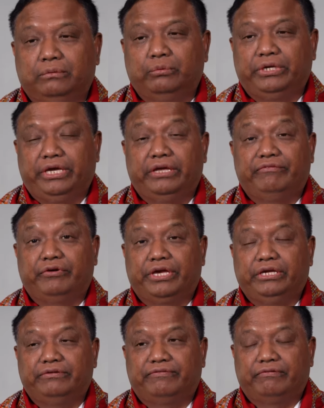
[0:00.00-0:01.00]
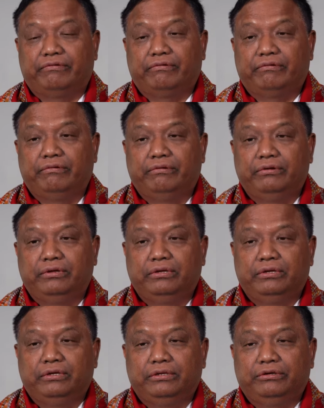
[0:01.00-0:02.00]
We advocate for
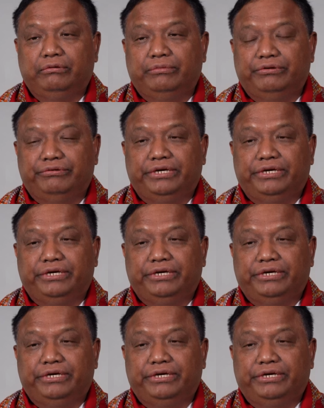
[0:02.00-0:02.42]
human